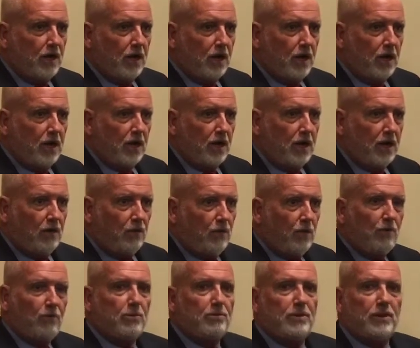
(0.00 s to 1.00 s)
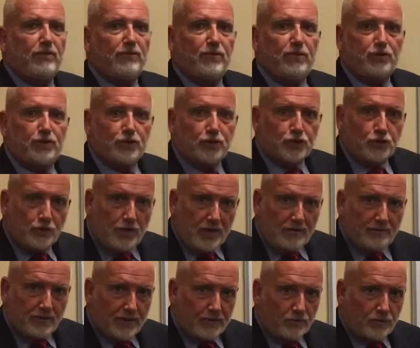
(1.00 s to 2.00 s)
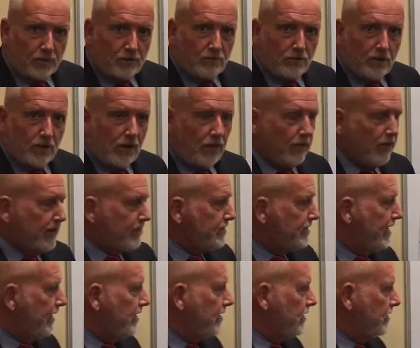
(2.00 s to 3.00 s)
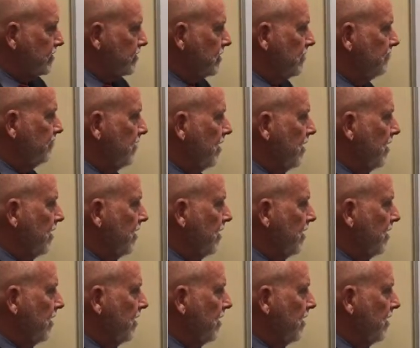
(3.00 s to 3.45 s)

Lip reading: what will be the future treatment? Where will all that take us?